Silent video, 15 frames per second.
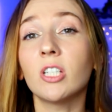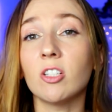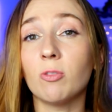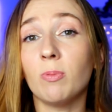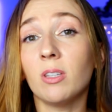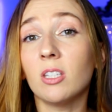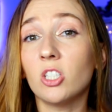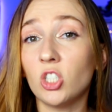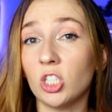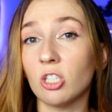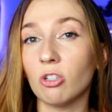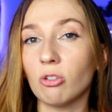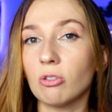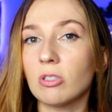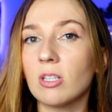gives me the
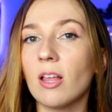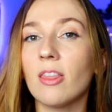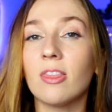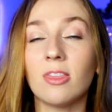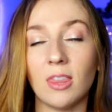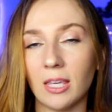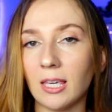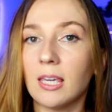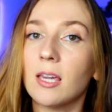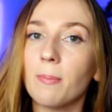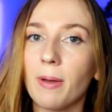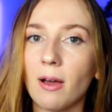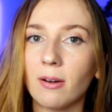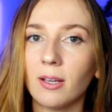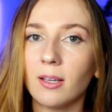chills thinking about